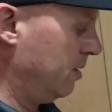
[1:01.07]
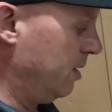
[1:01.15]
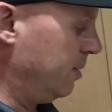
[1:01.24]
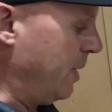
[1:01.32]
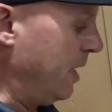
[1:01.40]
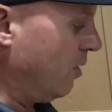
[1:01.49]

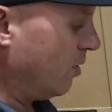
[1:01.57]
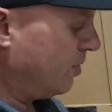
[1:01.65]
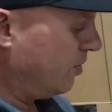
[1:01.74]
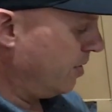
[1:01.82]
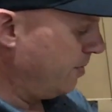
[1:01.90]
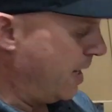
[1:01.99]
This pin goes
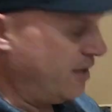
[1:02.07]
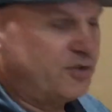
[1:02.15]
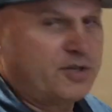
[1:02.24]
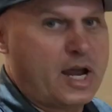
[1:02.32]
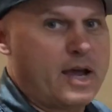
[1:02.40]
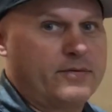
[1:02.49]
through the main
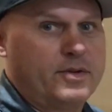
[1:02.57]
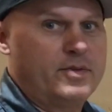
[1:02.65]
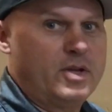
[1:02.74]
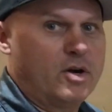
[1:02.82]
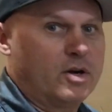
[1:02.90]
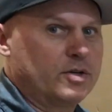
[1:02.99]
shaft of
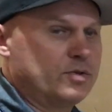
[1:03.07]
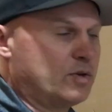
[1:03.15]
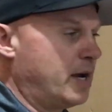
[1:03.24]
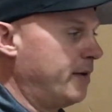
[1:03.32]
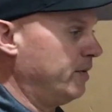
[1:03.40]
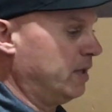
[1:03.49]
the auger
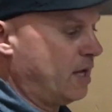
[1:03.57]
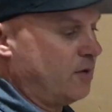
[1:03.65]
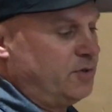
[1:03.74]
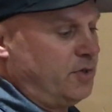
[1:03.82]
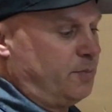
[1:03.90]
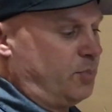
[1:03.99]
drive and allows you